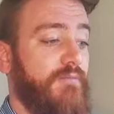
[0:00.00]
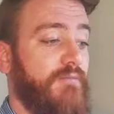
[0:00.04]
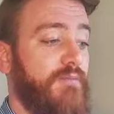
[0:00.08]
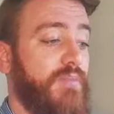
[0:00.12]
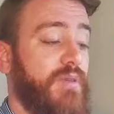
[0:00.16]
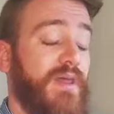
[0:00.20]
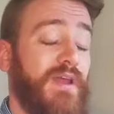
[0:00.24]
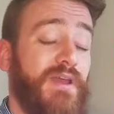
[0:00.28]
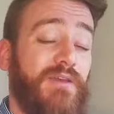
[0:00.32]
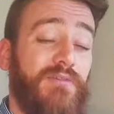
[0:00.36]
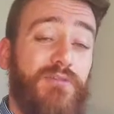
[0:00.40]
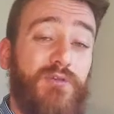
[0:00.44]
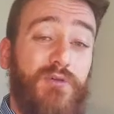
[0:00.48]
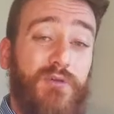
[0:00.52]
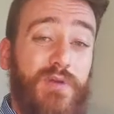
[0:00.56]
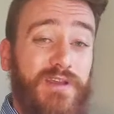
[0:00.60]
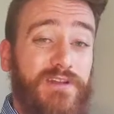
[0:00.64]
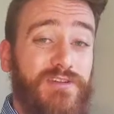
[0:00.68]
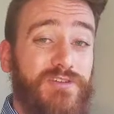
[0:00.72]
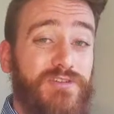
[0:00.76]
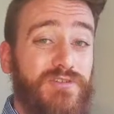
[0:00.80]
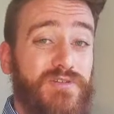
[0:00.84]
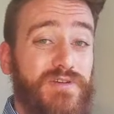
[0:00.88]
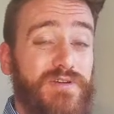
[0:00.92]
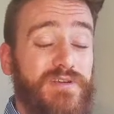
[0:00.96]
playing through
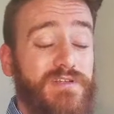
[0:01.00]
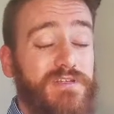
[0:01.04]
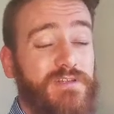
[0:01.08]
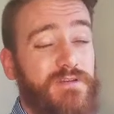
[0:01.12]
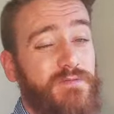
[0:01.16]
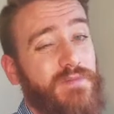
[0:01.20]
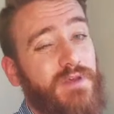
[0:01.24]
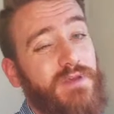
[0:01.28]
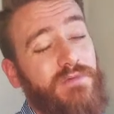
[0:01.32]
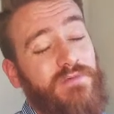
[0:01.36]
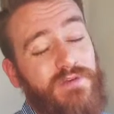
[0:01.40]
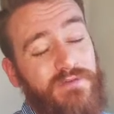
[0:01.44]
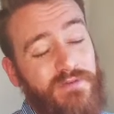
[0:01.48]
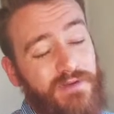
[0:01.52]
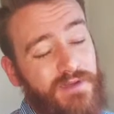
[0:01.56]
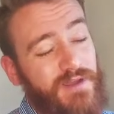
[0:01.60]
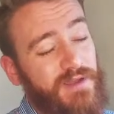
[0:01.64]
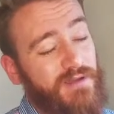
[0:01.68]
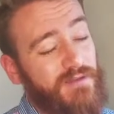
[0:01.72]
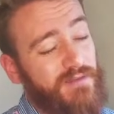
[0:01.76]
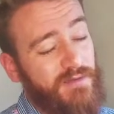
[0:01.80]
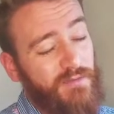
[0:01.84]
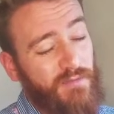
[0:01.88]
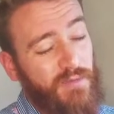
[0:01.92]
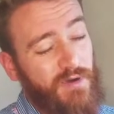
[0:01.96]
injuries, so maybe we
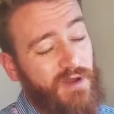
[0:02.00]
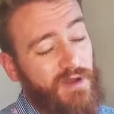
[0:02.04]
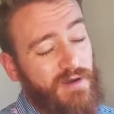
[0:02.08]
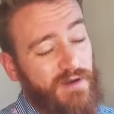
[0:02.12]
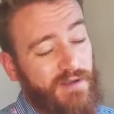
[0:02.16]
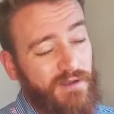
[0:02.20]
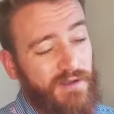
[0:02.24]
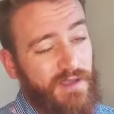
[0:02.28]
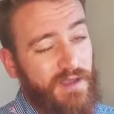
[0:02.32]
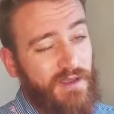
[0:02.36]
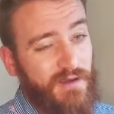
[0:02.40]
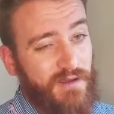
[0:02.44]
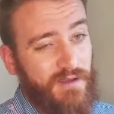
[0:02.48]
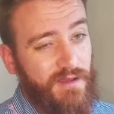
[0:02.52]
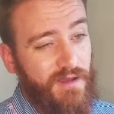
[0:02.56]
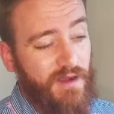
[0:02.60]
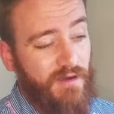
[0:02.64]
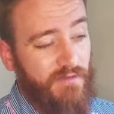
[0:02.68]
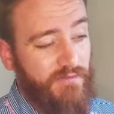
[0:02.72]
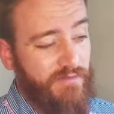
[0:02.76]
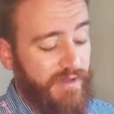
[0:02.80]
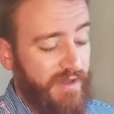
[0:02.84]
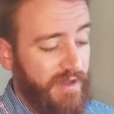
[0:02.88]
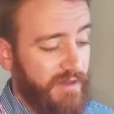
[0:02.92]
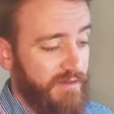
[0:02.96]
take LeBron and KD
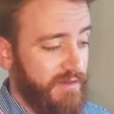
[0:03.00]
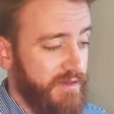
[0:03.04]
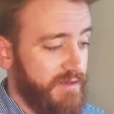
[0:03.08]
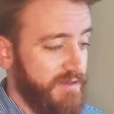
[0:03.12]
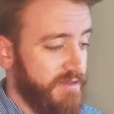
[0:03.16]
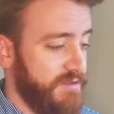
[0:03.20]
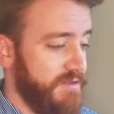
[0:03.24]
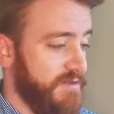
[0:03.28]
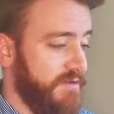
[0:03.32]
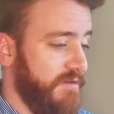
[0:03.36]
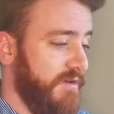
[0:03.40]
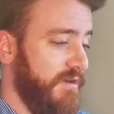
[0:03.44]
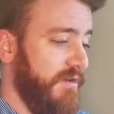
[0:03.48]
off that list.